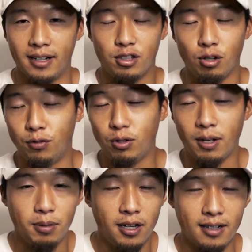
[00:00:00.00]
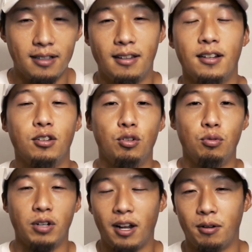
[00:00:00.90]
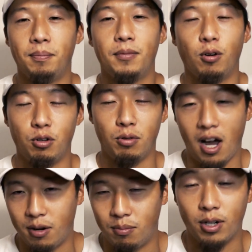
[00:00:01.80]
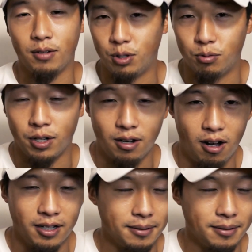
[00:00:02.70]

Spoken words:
So if you get picked, then you get them, or you got them, whatever you want to call it.